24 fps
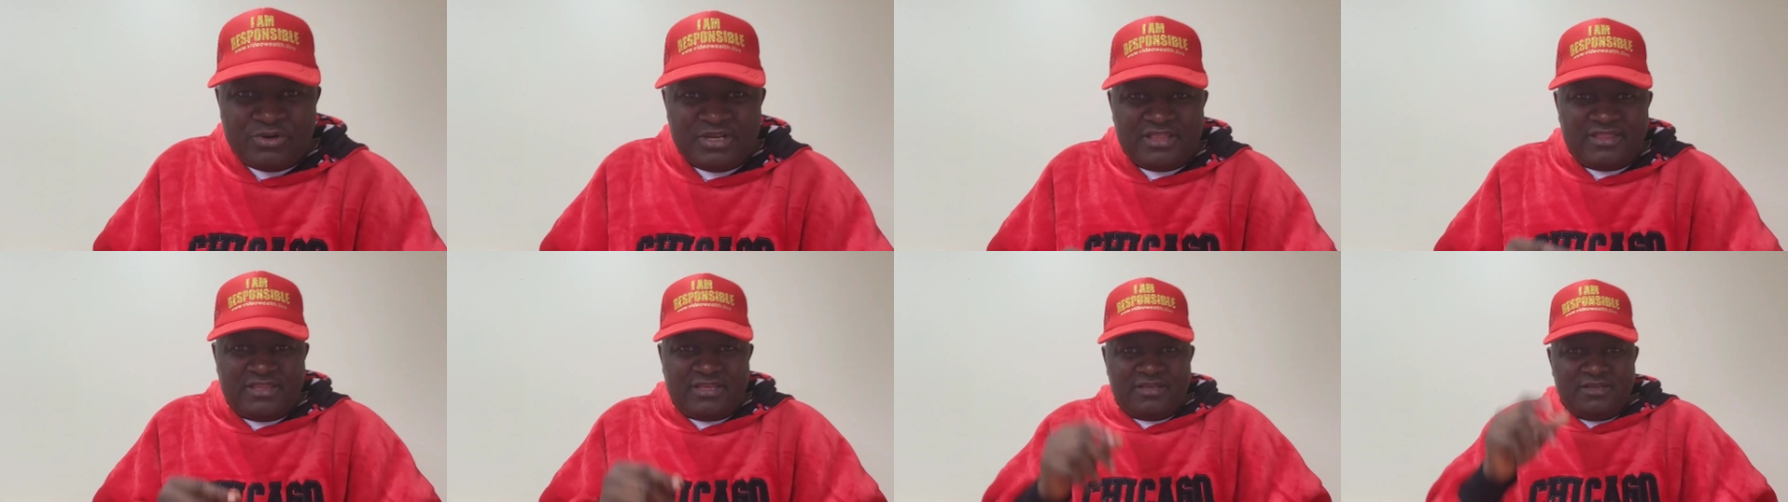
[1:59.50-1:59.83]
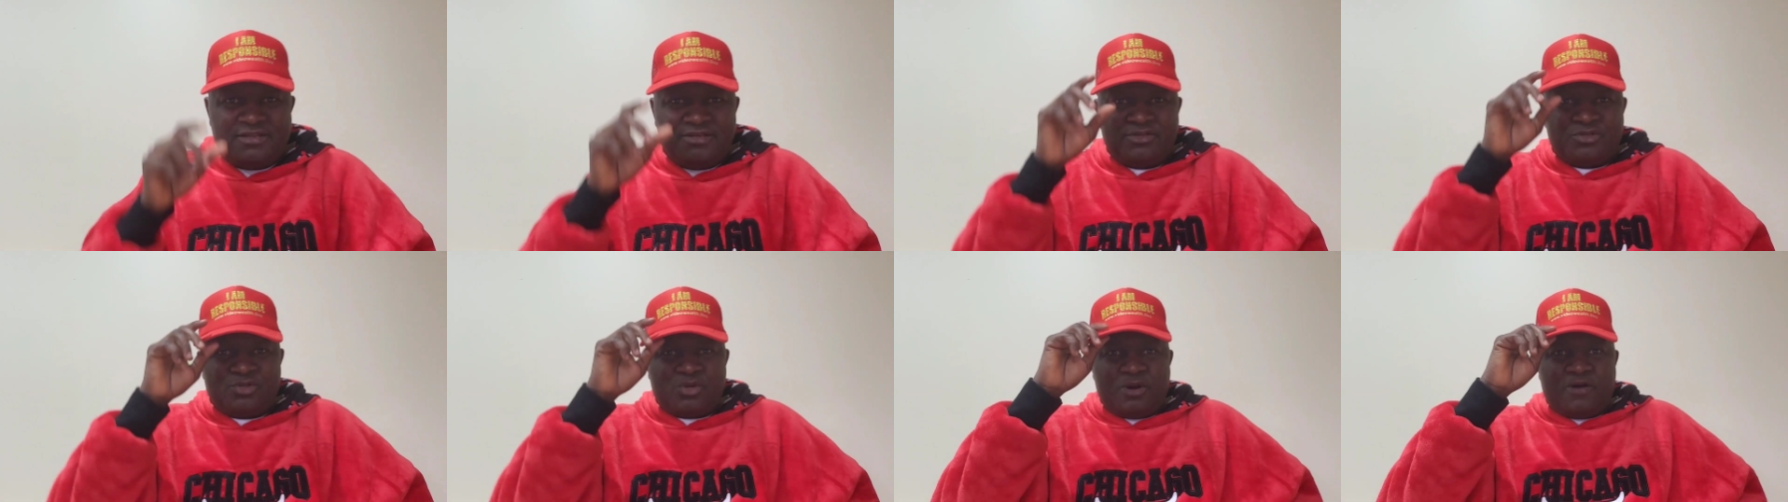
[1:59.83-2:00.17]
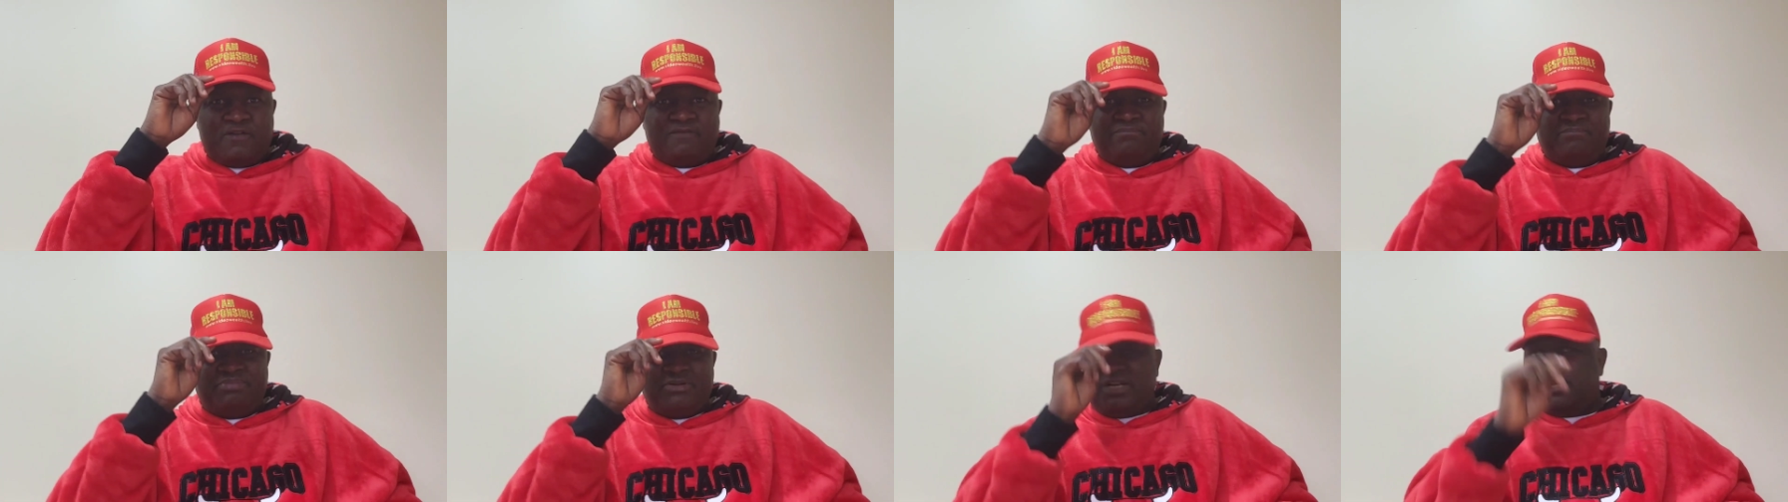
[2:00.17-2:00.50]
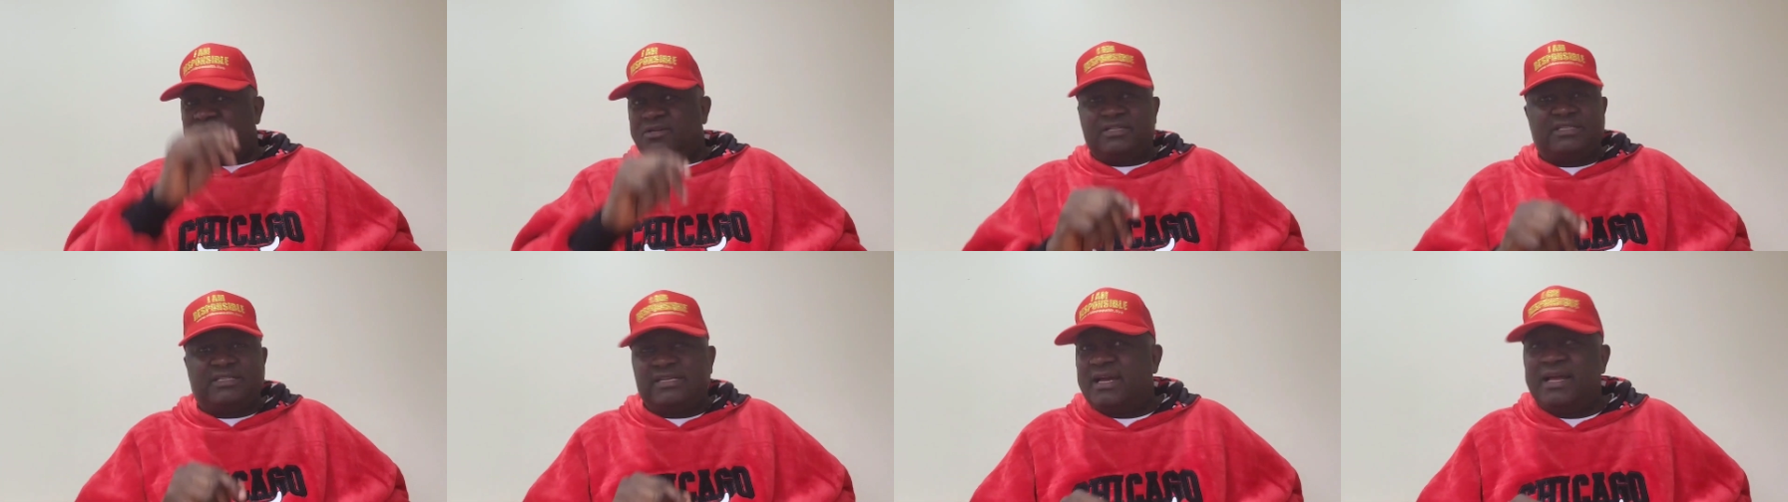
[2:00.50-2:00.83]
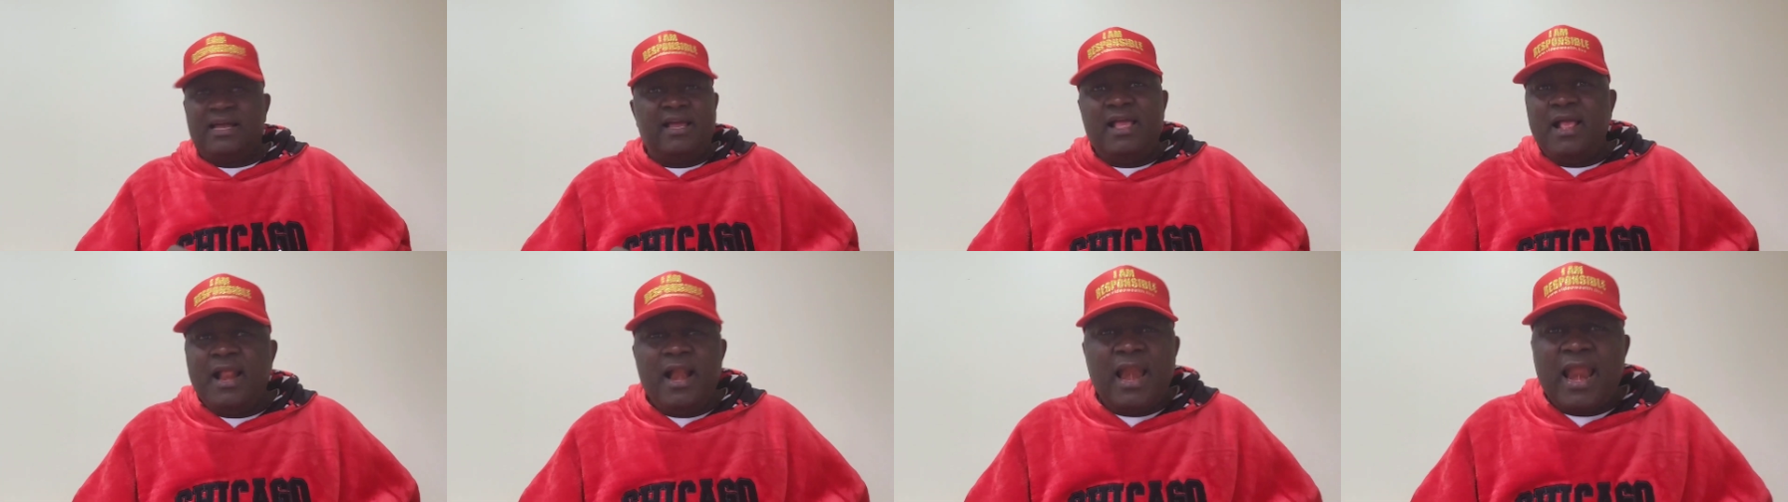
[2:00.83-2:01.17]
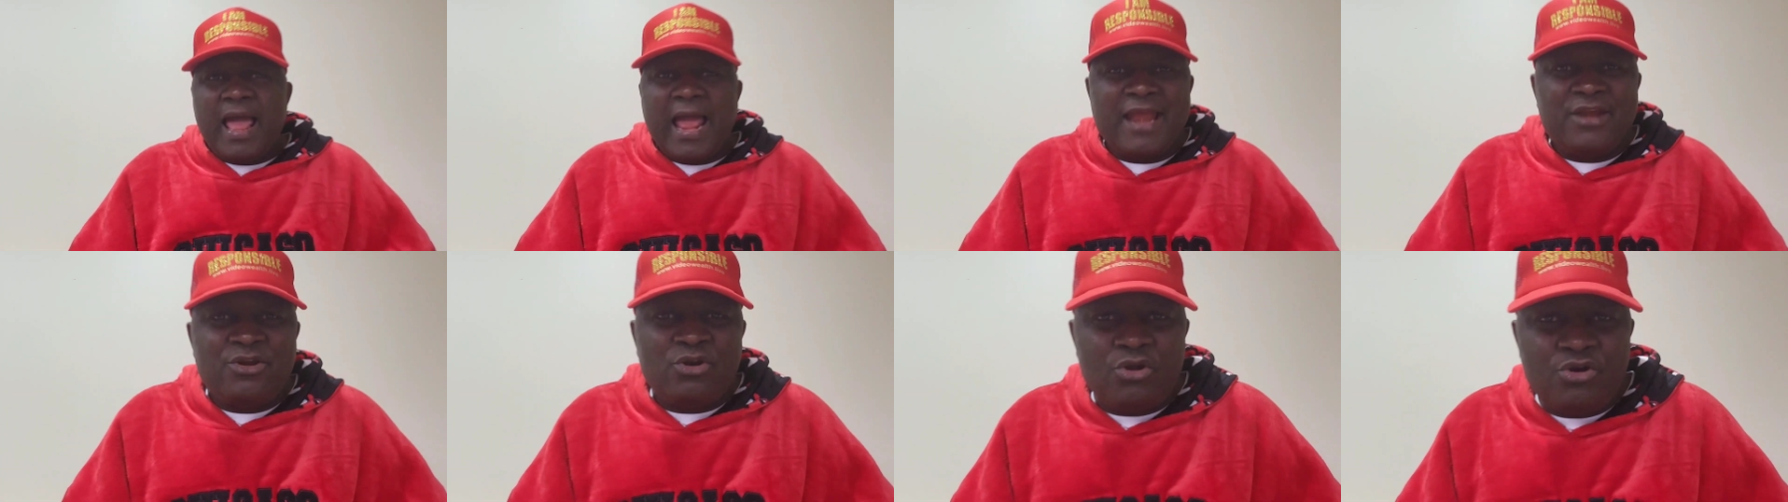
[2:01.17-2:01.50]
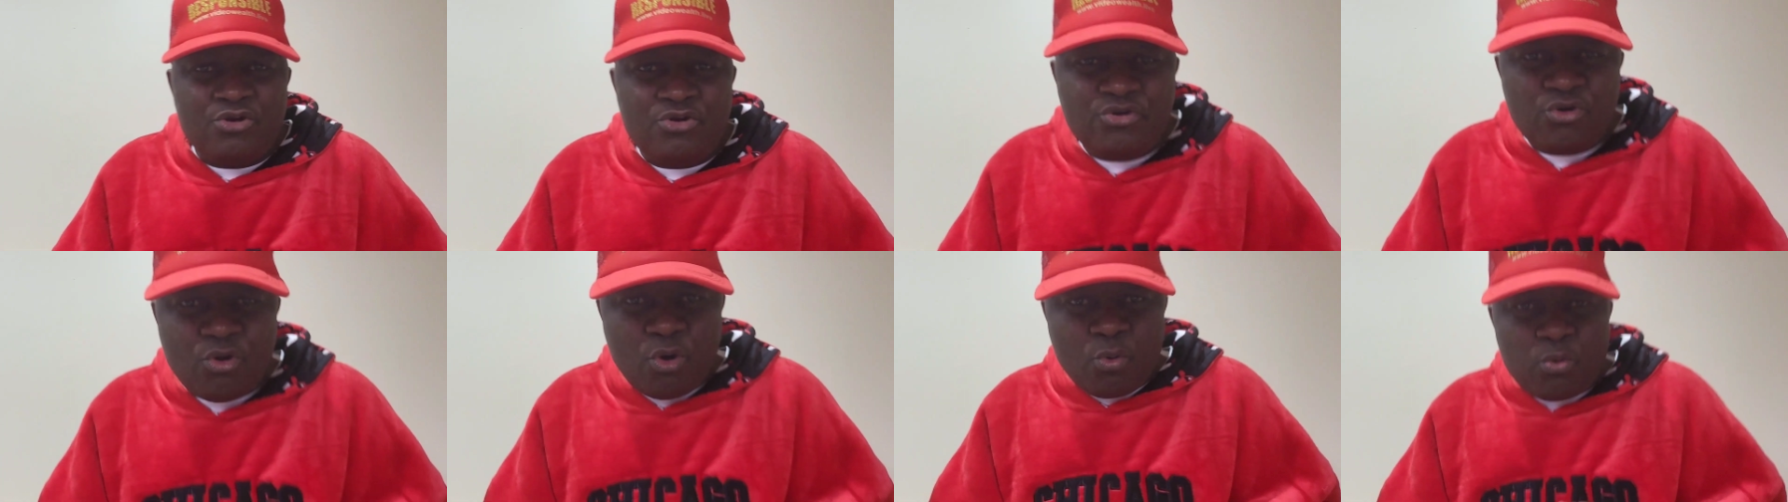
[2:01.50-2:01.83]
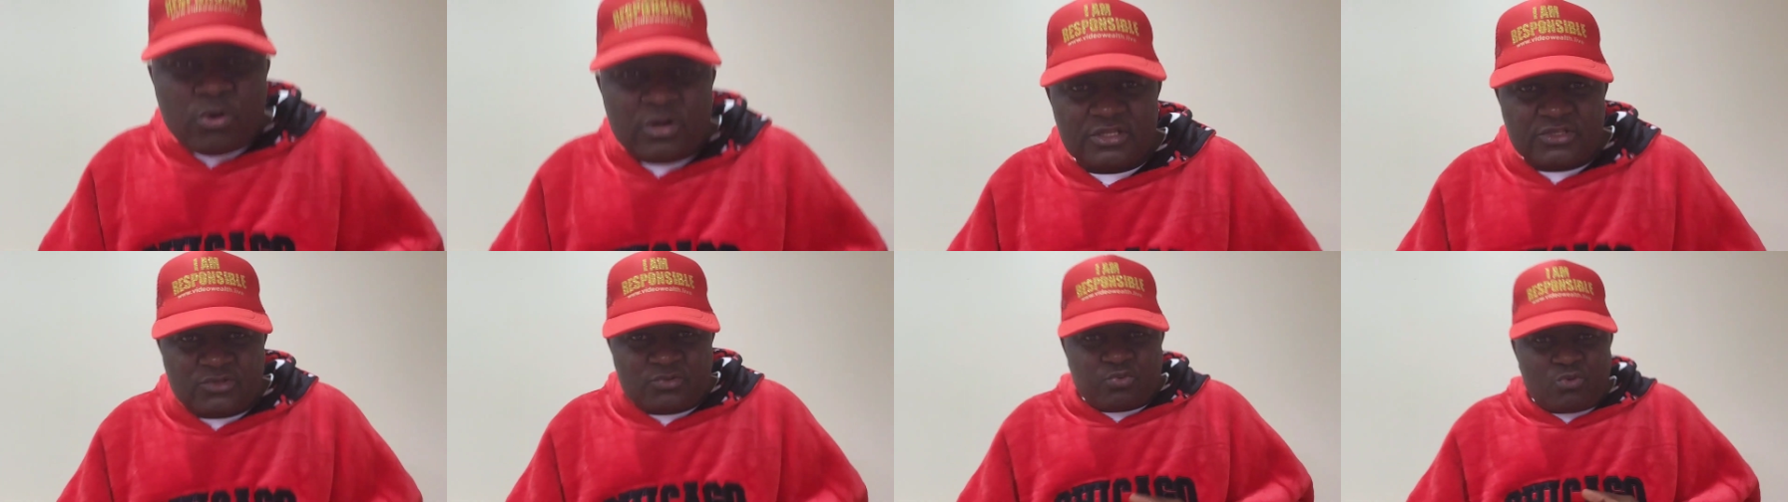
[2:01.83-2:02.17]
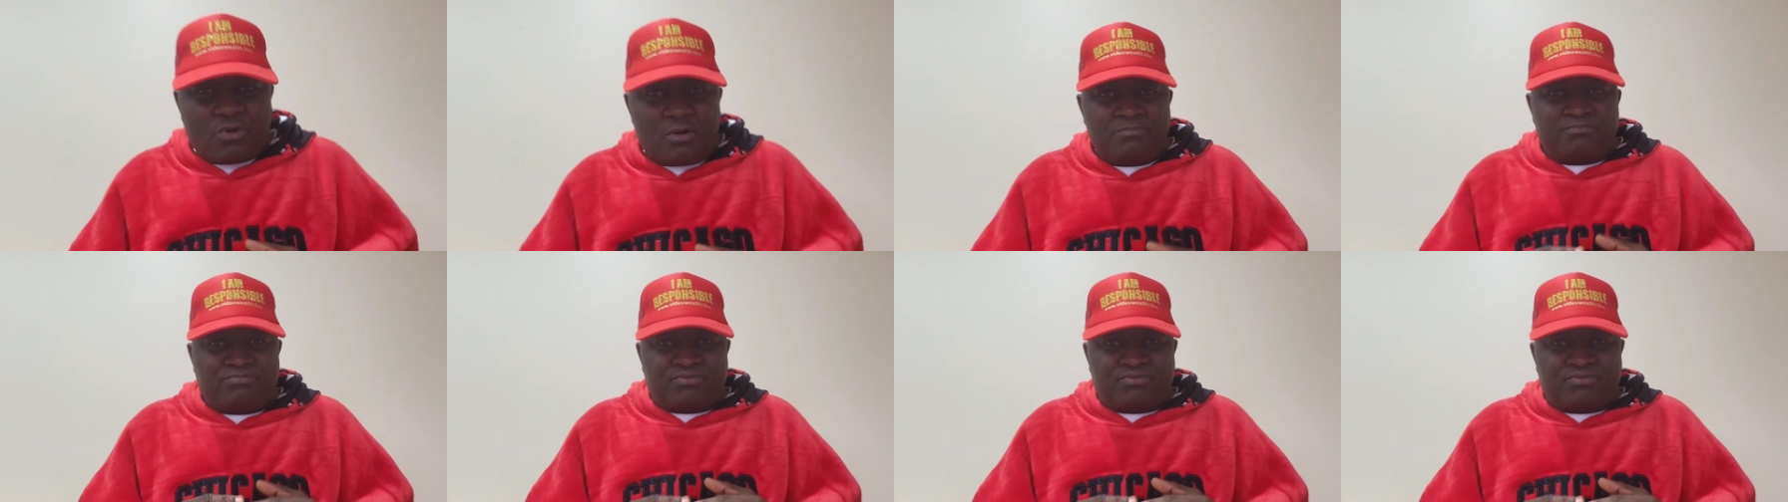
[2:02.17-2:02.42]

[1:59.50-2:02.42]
with the issue of blood. I don't know what one